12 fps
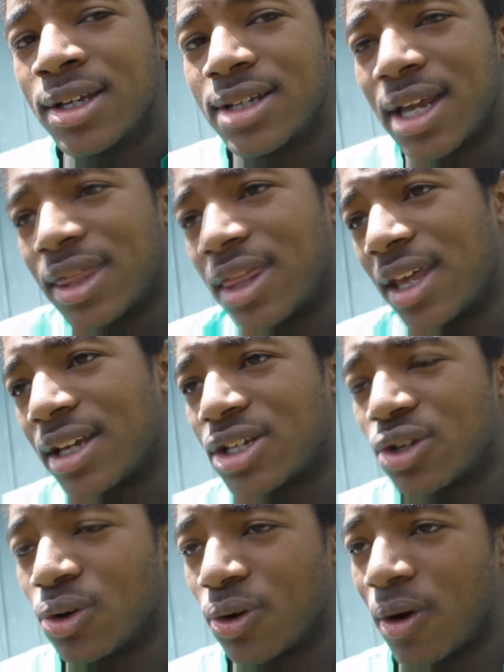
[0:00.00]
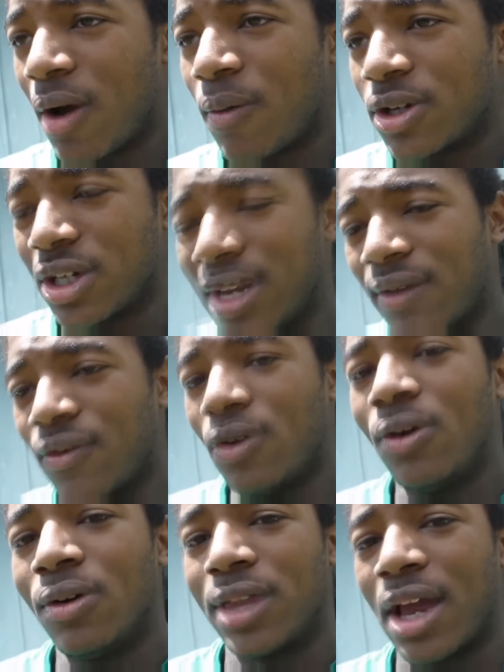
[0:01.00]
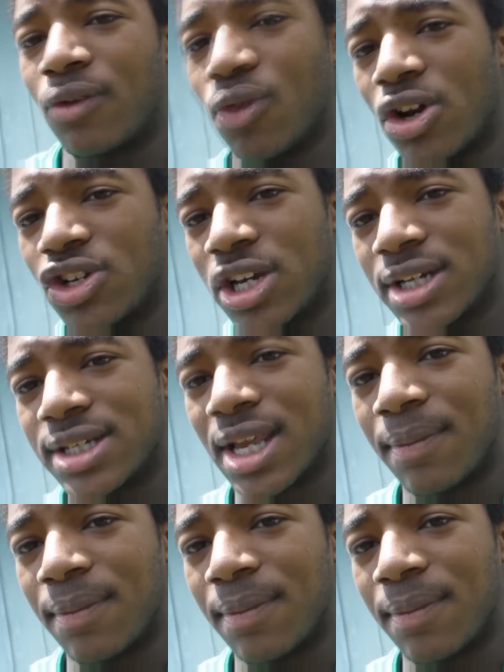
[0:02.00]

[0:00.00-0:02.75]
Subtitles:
said this, or I wish I'd never hold that grudge against